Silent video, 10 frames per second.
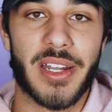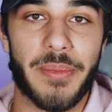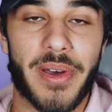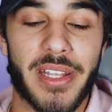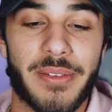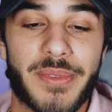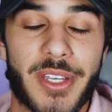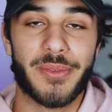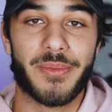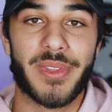ton of money.
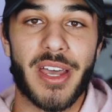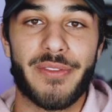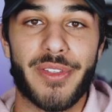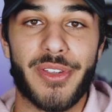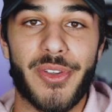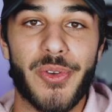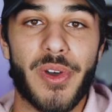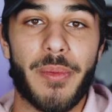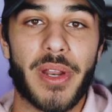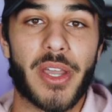So without further
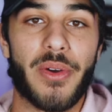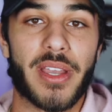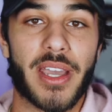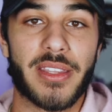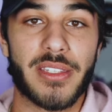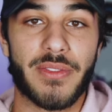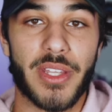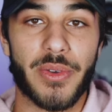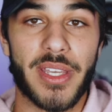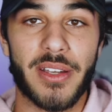ado, I'm going to go ahead and cut this
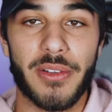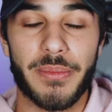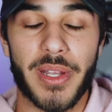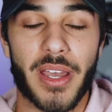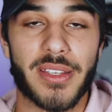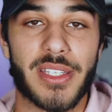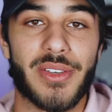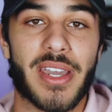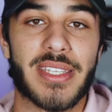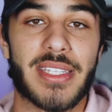video here, but I'll
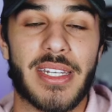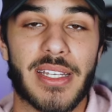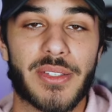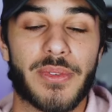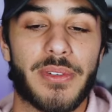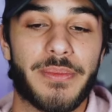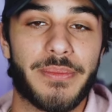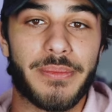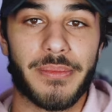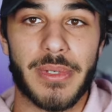see you guys in the next one.
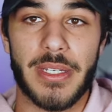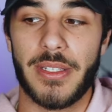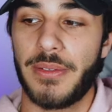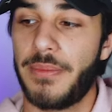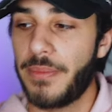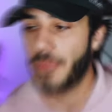Peace.